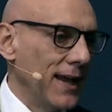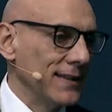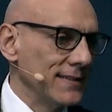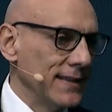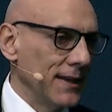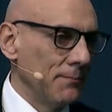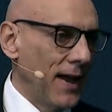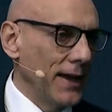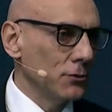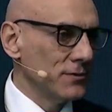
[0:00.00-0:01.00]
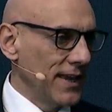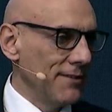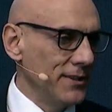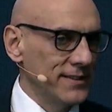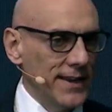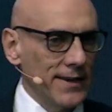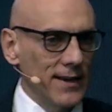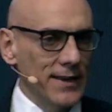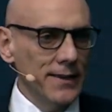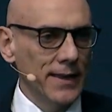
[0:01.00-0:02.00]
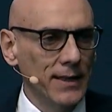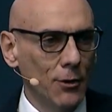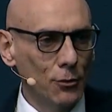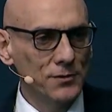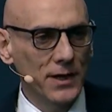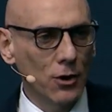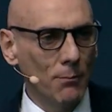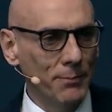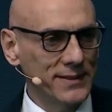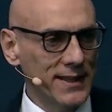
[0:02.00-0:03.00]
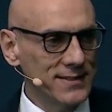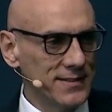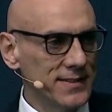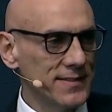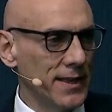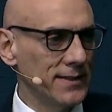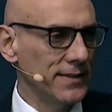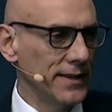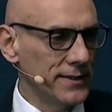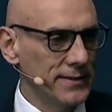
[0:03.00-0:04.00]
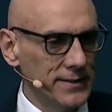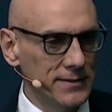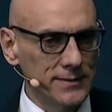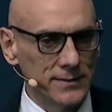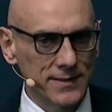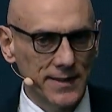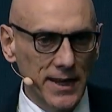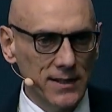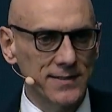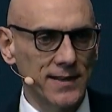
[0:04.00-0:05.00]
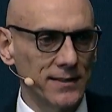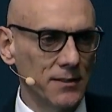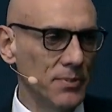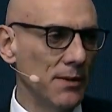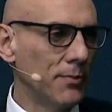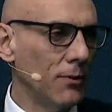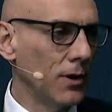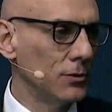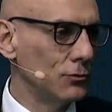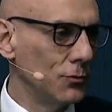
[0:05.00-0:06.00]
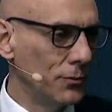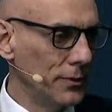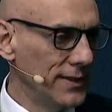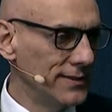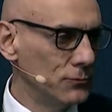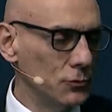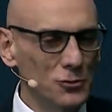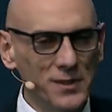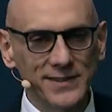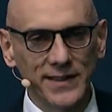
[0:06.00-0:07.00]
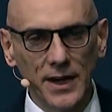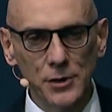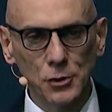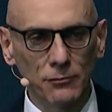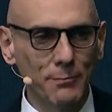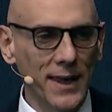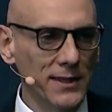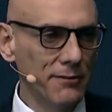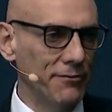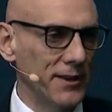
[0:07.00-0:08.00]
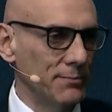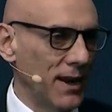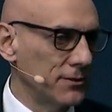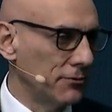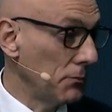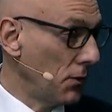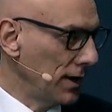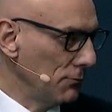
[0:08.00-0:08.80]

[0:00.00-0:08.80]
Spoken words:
And I don't have internally all the competencies and the skills and the people to do the integration of many different platforms.